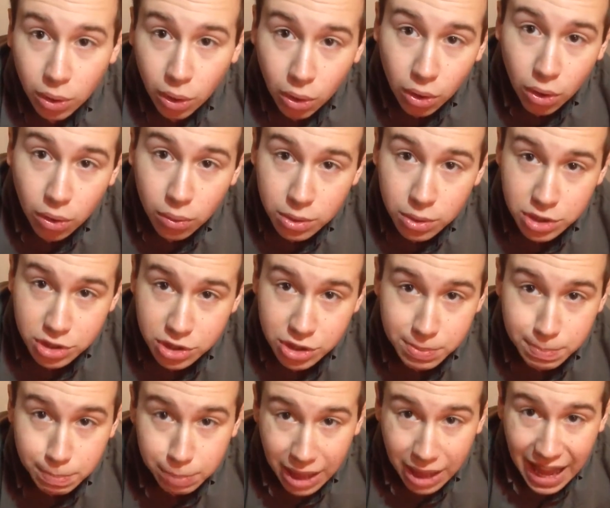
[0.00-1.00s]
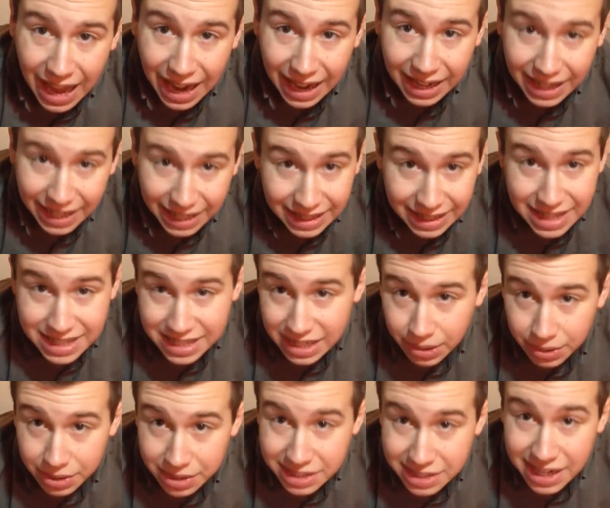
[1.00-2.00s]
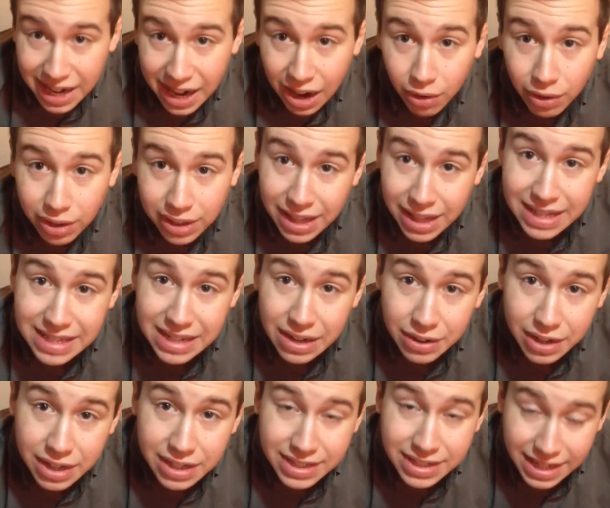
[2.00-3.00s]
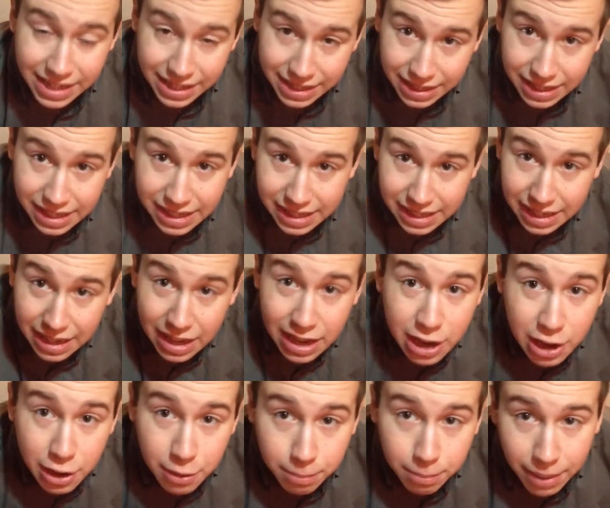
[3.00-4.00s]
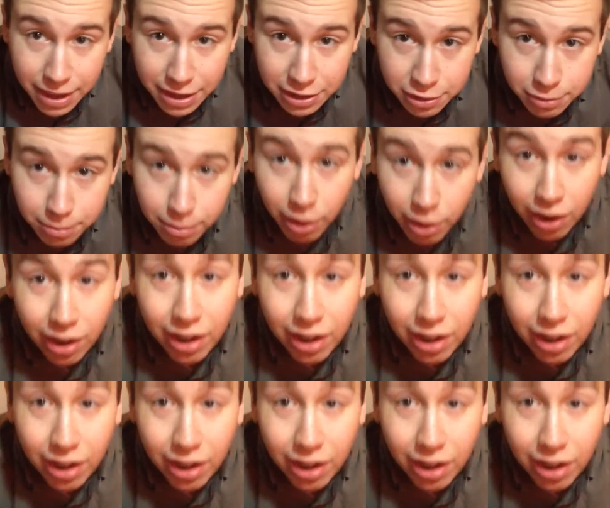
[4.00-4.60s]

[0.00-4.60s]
logo was just black, and that's how it is now, and that's how it is in the menu bar,